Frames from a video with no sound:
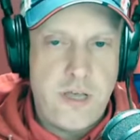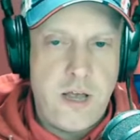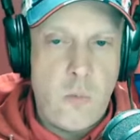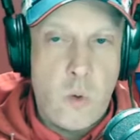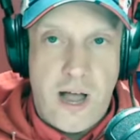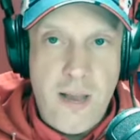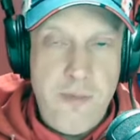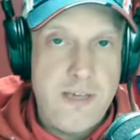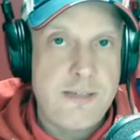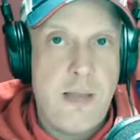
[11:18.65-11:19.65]
Why?
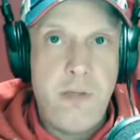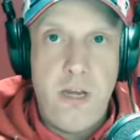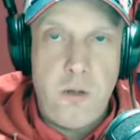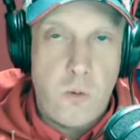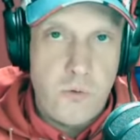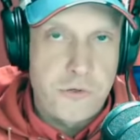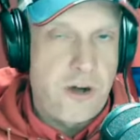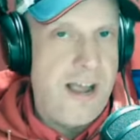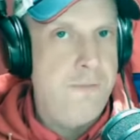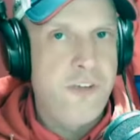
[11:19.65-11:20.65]
Because I'm getting older.
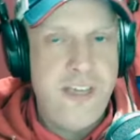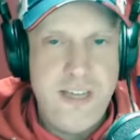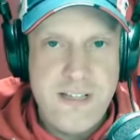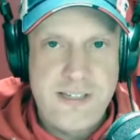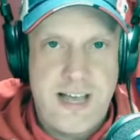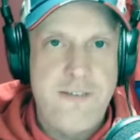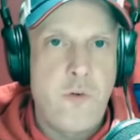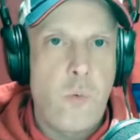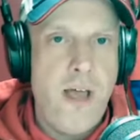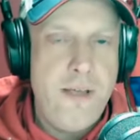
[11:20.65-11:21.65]
I have kids. I have
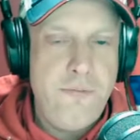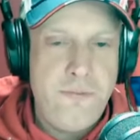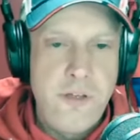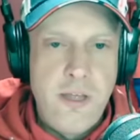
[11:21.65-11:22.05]
a wife.